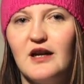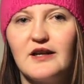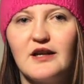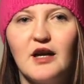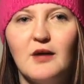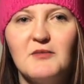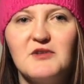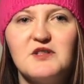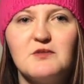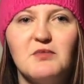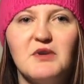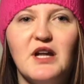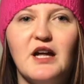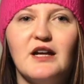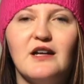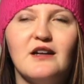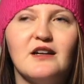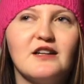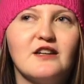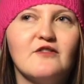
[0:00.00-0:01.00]
of come into
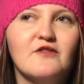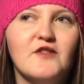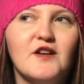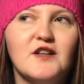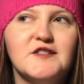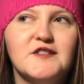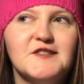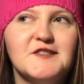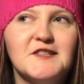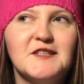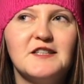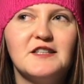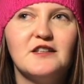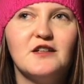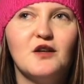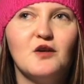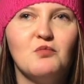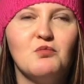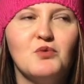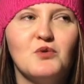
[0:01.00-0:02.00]
play. Like if I see
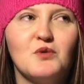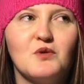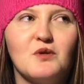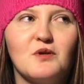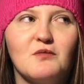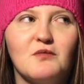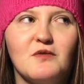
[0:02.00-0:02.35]
a book,